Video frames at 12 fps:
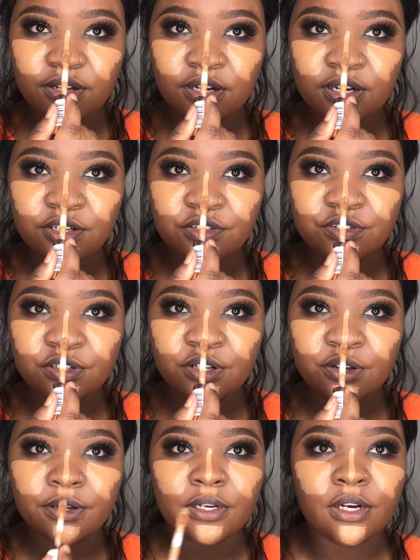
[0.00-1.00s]

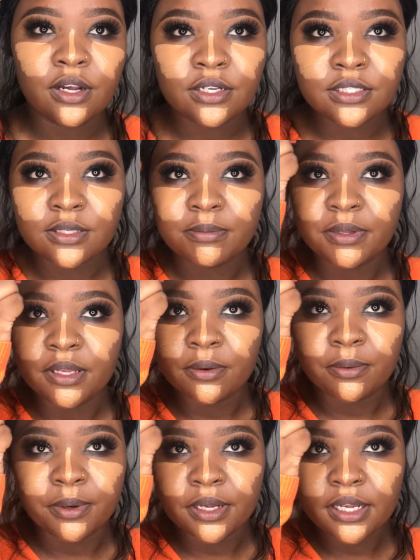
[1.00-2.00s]
literally only lasted me a
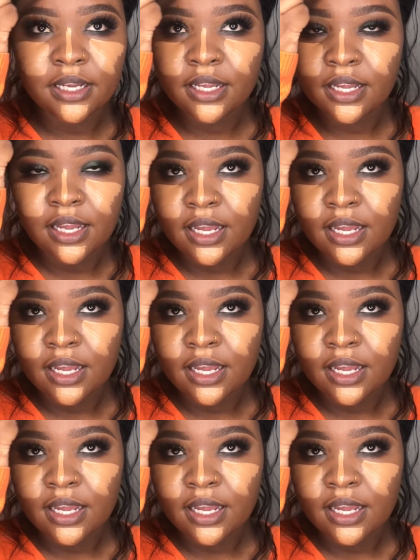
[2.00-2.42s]
week,